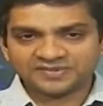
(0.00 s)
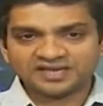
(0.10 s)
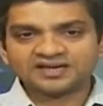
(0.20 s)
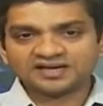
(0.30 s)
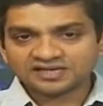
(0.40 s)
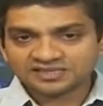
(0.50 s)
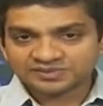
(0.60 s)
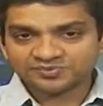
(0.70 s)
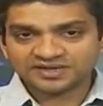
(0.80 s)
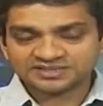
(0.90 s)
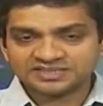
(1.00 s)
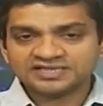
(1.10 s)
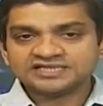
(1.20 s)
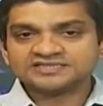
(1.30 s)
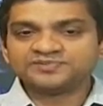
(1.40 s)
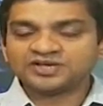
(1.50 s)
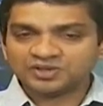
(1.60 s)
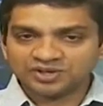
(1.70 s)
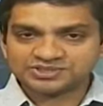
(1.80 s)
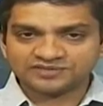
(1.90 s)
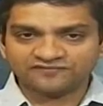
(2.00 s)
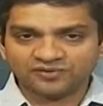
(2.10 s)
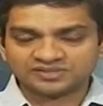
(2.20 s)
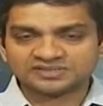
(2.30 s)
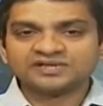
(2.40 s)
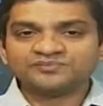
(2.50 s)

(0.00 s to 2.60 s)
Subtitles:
in agriculture production is because of what?